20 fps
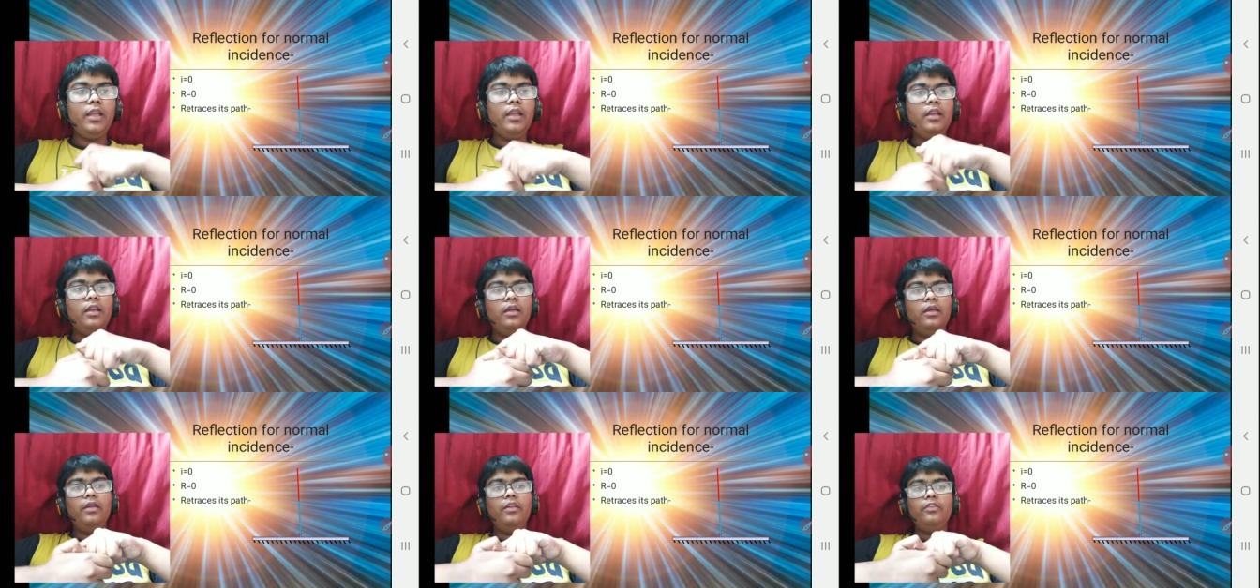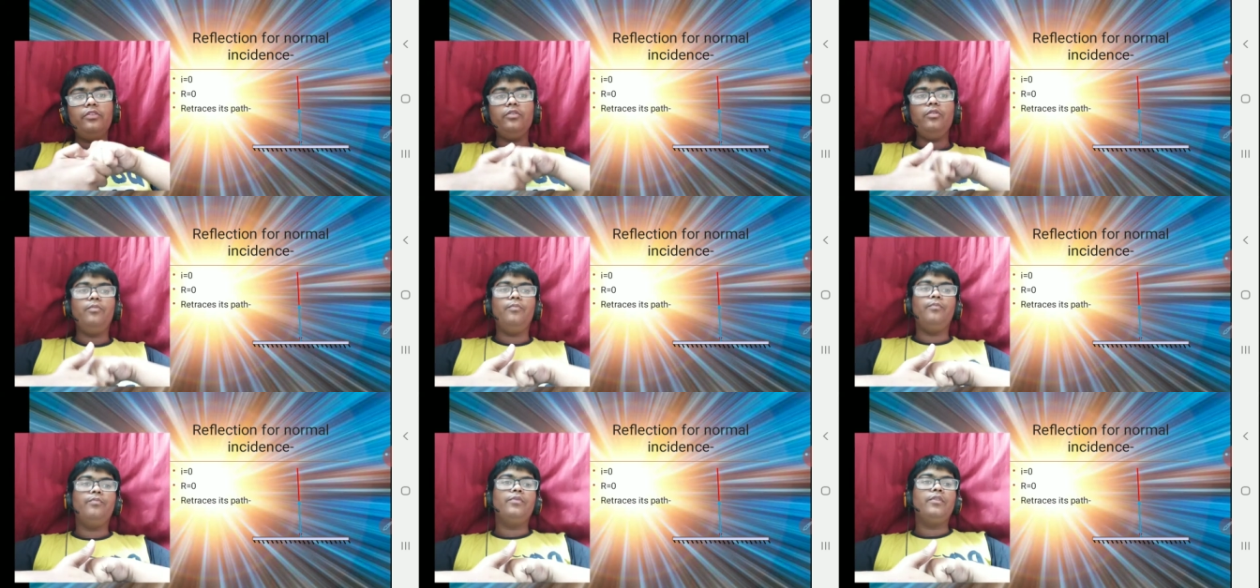So,
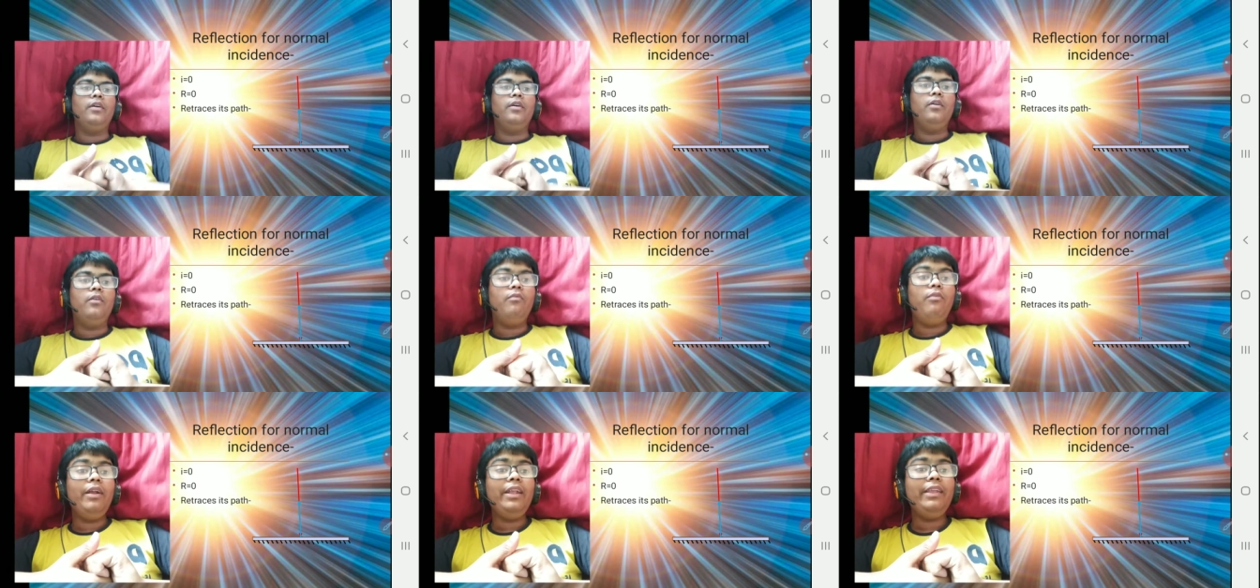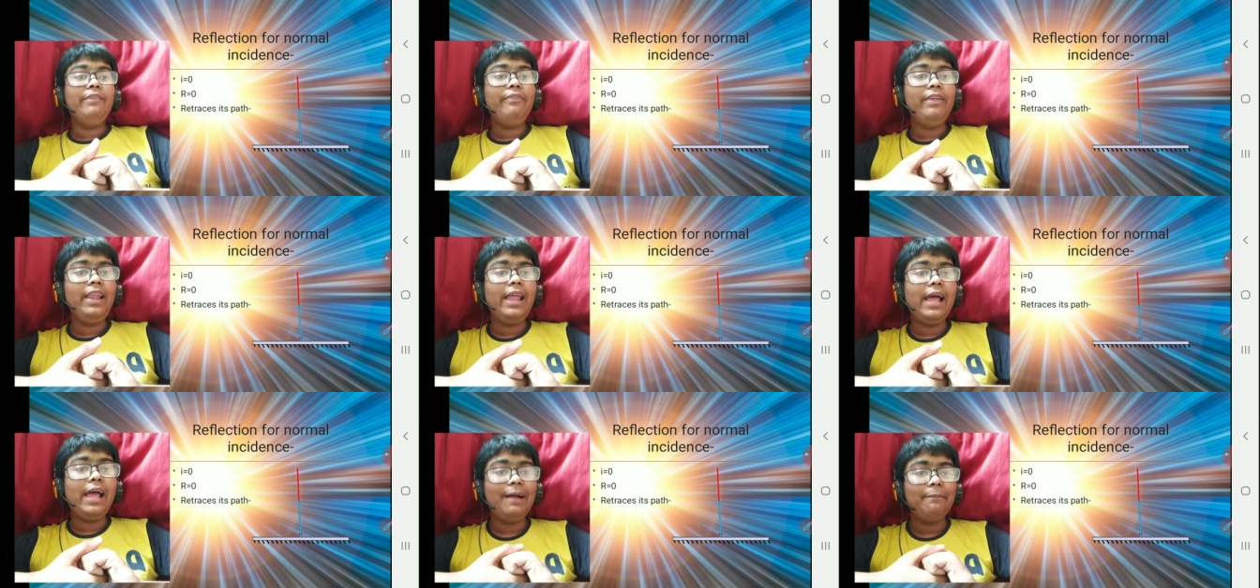what will
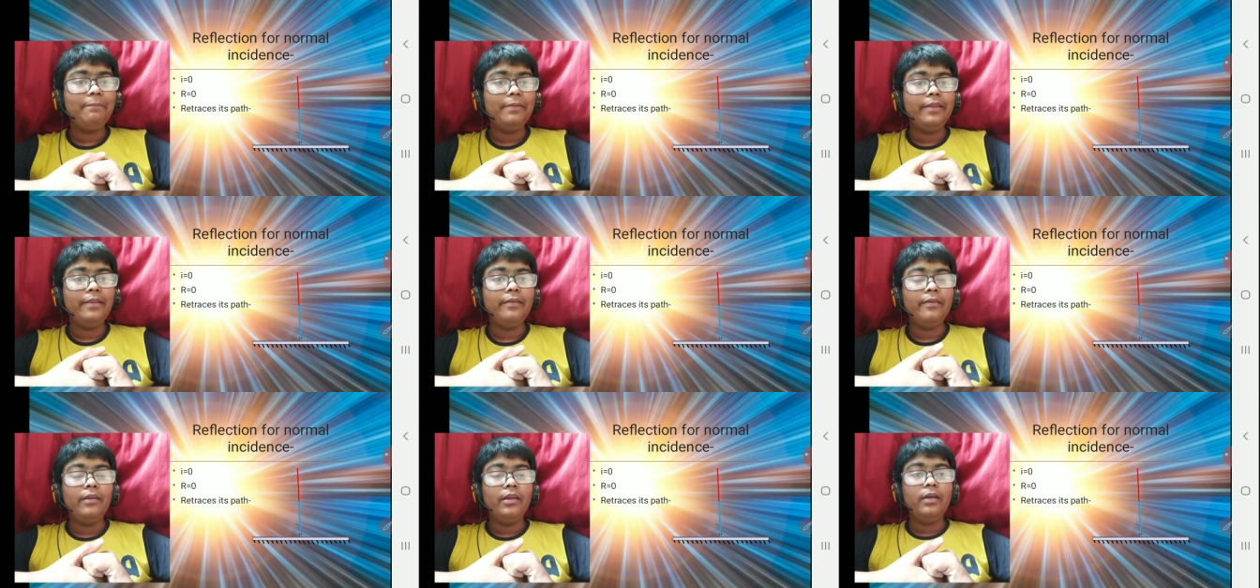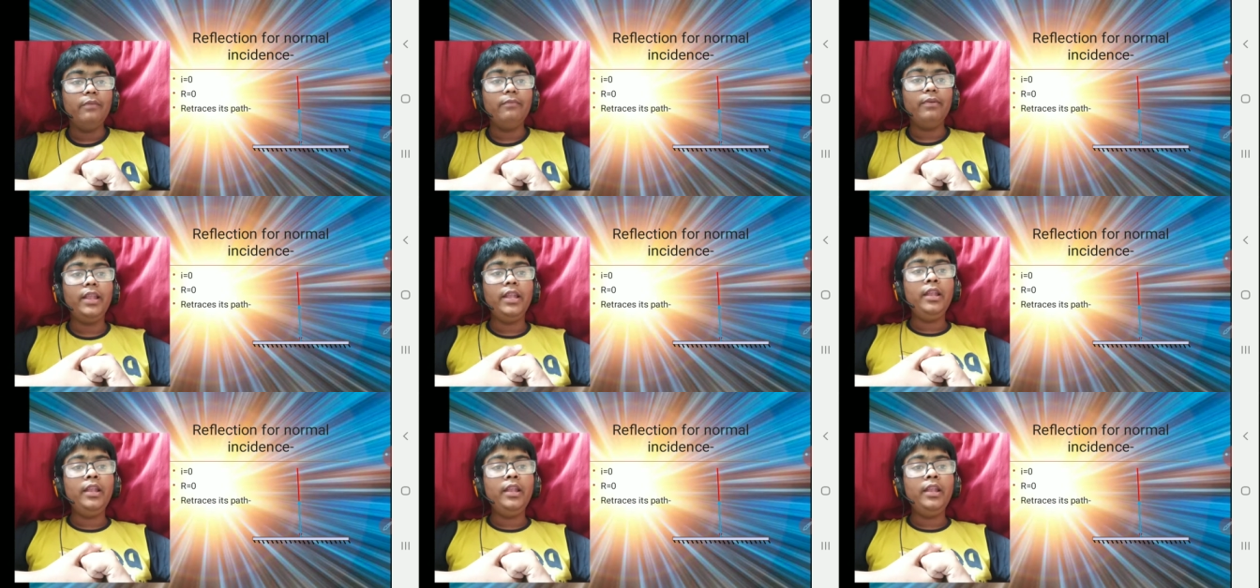happen when